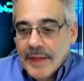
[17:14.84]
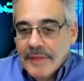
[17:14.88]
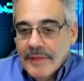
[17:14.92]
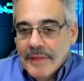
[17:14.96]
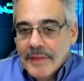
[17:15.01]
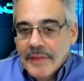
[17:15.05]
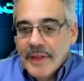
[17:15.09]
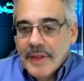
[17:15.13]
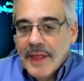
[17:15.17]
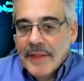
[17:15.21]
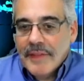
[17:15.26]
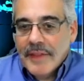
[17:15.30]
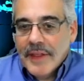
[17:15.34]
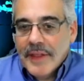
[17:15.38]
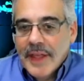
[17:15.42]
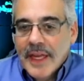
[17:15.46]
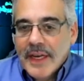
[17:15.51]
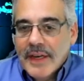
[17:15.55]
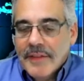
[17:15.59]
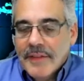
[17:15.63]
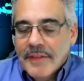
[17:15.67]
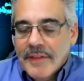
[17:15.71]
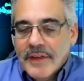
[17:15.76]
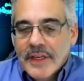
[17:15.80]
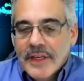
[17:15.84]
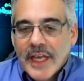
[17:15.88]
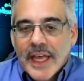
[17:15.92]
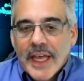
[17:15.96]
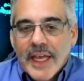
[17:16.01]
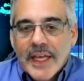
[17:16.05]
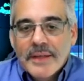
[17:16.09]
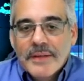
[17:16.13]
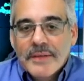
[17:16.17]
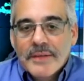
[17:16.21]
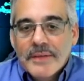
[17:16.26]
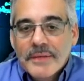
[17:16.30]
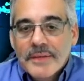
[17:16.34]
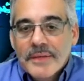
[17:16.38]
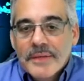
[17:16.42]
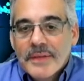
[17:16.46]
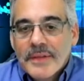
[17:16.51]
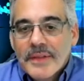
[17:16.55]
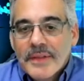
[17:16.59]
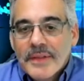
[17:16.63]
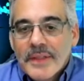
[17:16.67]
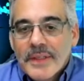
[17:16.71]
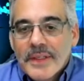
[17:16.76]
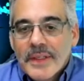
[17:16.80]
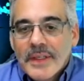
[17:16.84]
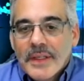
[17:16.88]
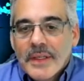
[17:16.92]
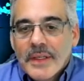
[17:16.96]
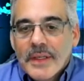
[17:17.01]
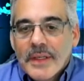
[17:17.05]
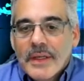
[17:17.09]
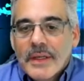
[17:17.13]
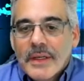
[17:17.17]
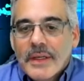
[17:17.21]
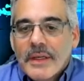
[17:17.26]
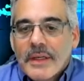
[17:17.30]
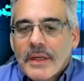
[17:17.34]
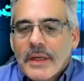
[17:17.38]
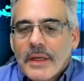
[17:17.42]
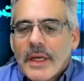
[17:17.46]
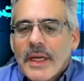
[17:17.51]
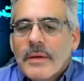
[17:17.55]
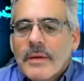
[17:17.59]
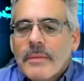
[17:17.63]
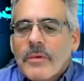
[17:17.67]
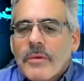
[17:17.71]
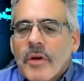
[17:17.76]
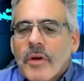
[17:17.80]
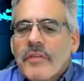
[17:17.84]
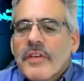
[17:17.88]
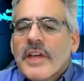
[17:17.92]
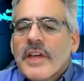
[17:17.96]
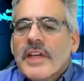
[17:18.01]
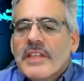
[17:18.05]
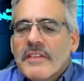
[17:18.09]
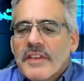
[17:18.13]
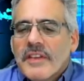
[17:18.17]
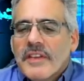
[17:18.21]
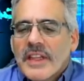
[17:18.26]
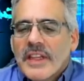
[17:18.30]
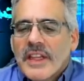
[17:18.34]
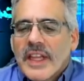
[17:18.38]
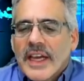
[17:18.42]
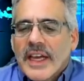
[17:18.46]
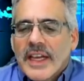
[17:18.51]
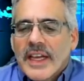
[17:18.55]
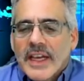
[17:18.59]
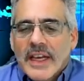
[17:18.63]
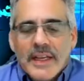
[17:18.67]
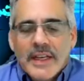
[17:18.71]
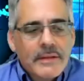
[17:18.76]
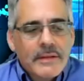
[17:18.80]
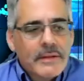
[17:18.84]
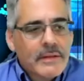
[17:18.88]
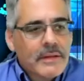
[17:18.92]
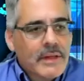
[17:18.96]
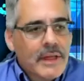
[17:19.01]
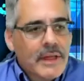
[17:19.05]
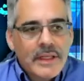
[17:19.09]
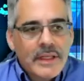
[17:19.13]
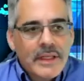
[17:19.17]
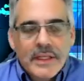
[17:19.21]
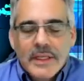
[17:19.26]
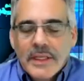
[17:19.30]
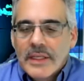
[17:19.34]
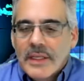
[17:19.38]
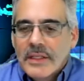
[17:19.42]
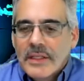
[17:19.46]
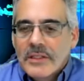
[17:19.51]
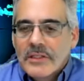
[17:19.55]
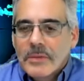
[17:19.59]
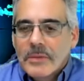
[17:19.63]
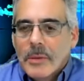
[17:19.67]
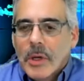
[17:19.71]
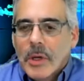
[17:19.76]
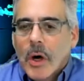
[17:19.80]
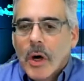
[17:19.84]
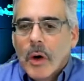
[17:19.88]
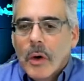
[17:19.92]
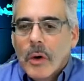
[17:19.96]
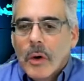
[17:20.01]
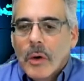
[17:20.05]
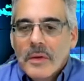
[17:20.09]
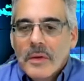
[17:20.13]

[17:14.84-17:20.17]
At the end of the day, don't forget to feed that guy. I think he needs some coal.